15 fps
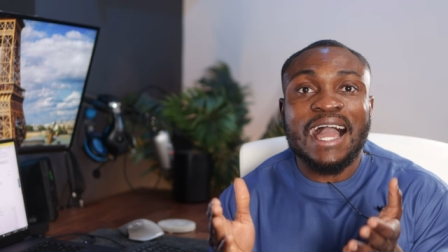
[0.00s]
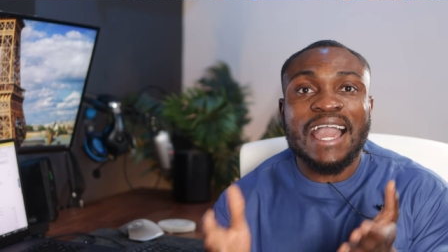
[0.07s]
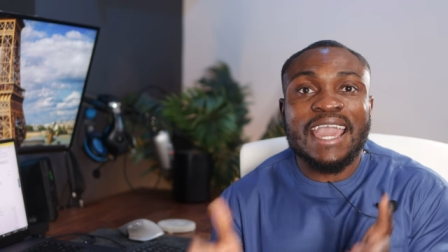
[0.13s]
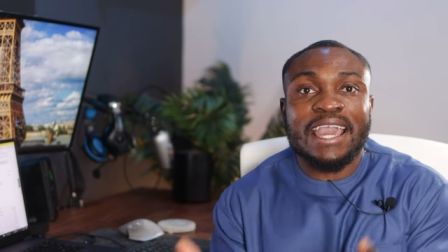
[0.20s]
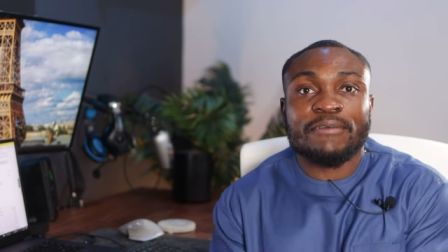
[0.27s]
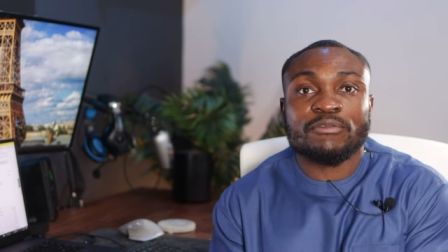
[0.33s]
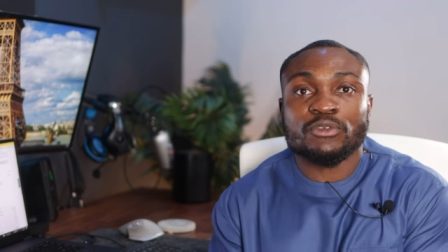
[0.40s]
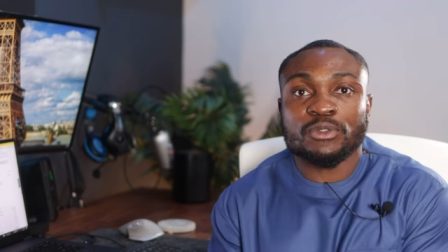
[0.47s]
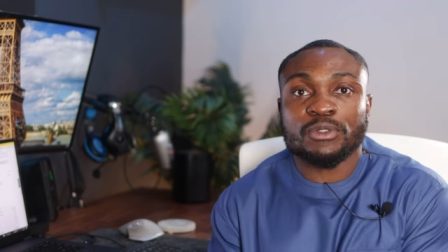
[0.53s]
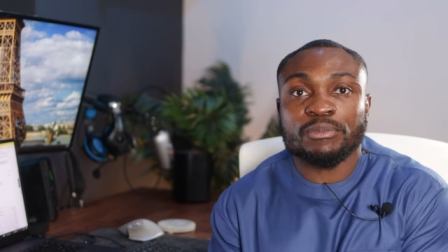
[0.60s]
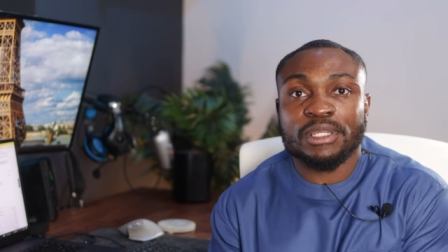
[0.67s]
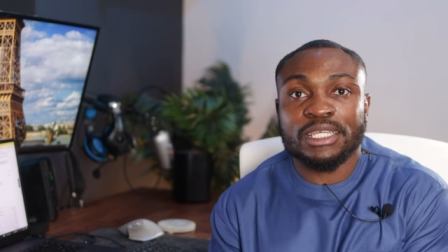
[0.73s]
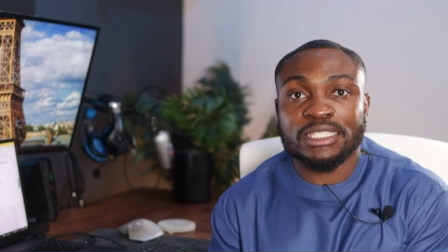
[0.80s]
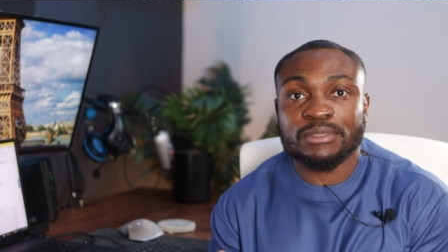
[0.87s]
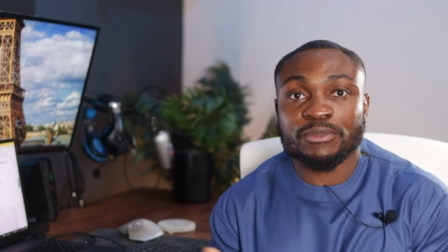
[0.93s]
i have to
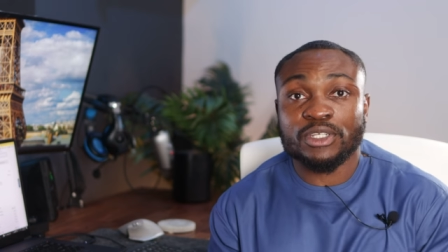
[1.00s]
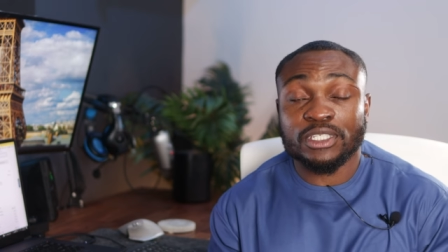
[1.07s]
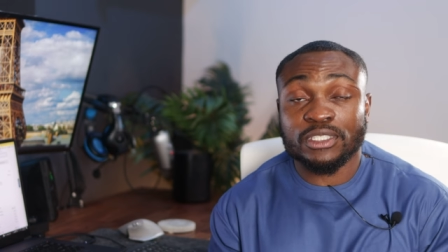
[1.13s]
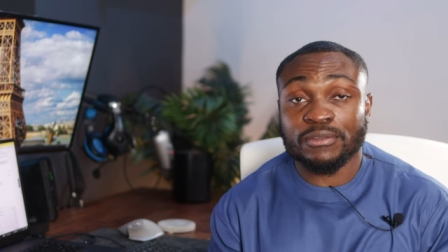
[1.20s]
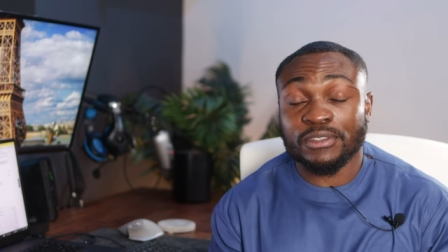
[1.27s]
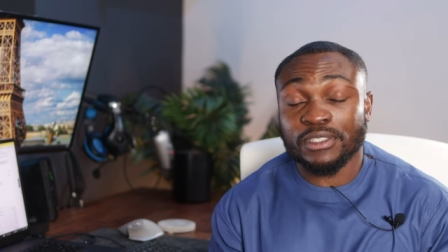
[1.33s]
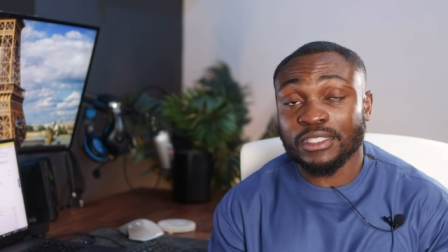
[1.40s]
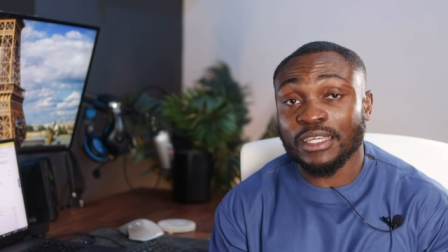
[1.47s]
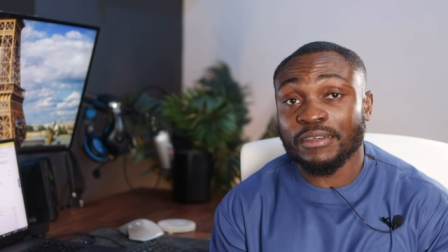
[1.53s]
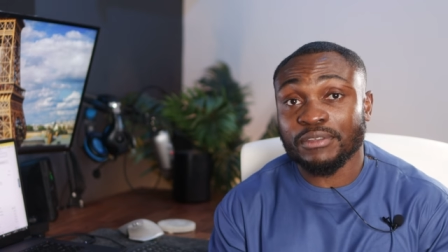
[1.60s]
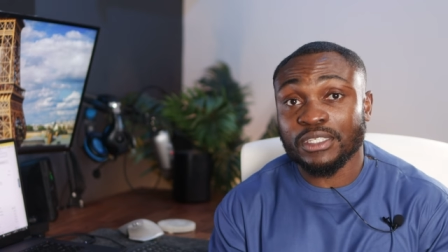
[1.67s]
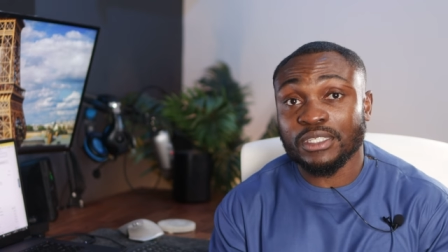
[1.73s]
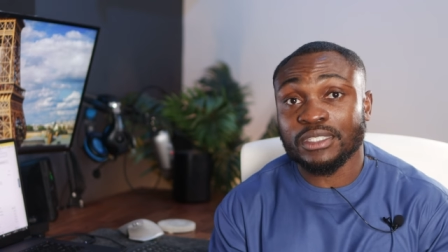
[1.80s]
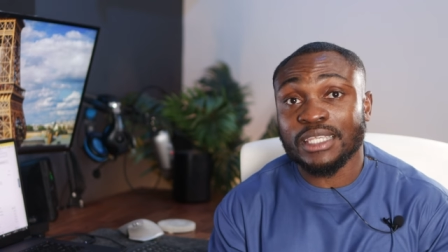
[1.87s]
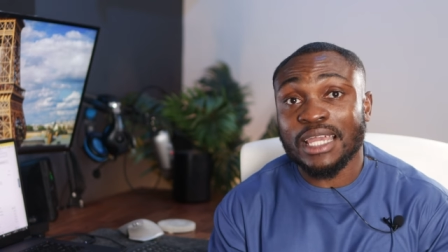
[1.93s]
replace it because of the
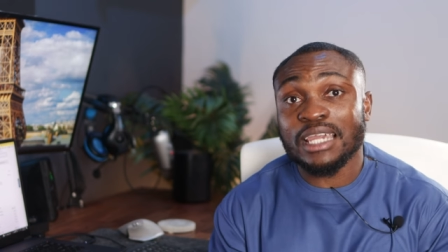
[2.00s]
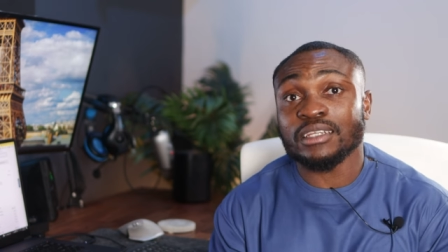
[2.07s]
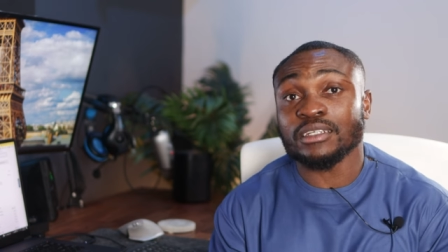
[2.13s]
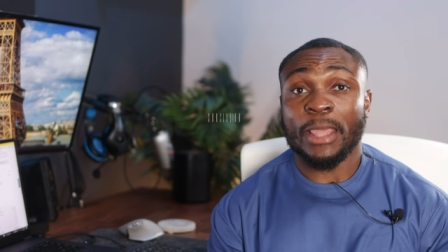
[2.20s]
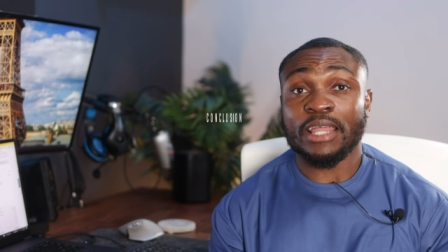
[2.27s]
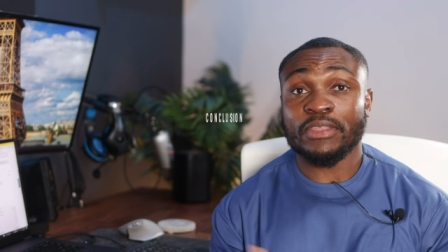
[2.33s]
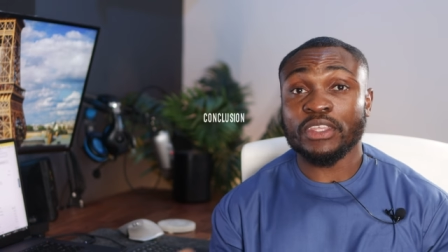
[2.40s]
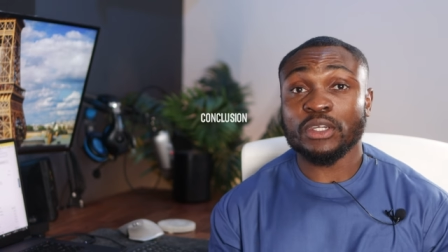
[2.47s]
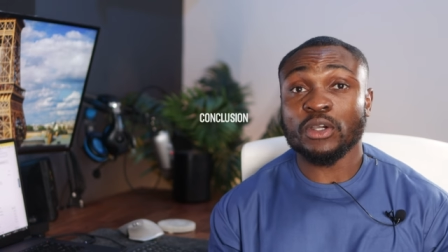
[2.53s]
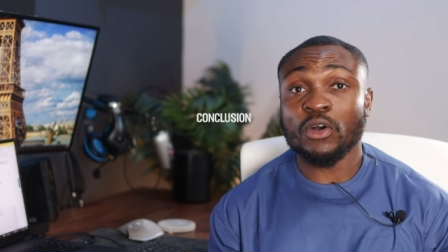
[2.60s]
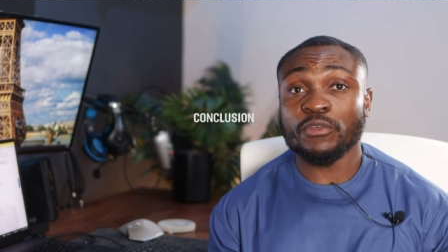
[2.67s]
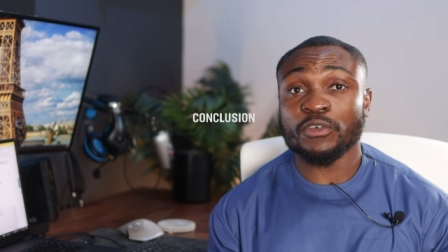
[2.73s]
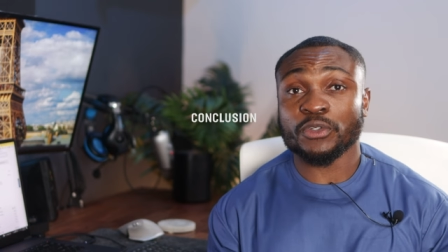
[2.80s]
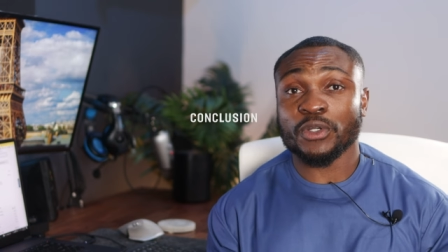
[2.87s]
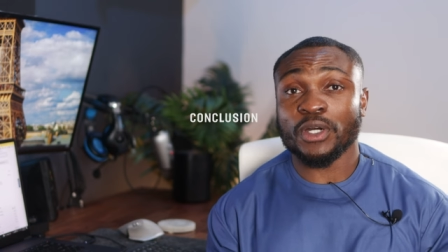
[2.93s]
safety side i think
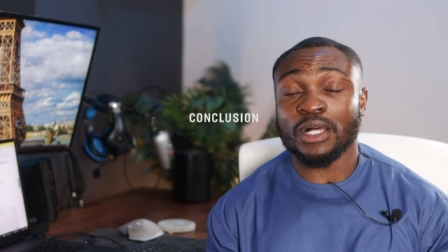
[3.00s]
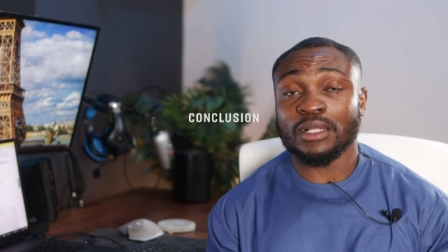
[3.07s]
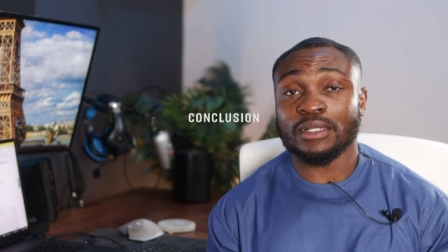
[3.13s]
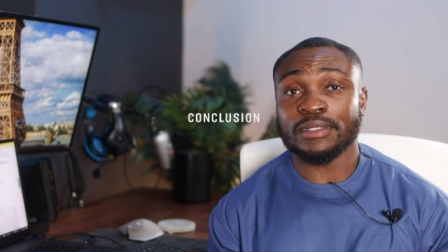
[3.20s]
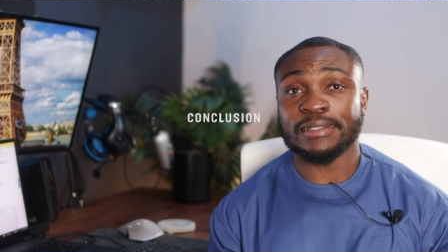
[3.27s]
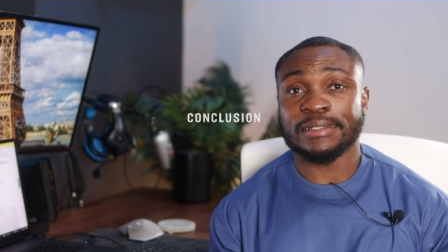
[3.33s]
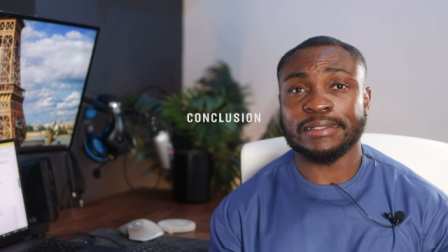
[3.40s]
overall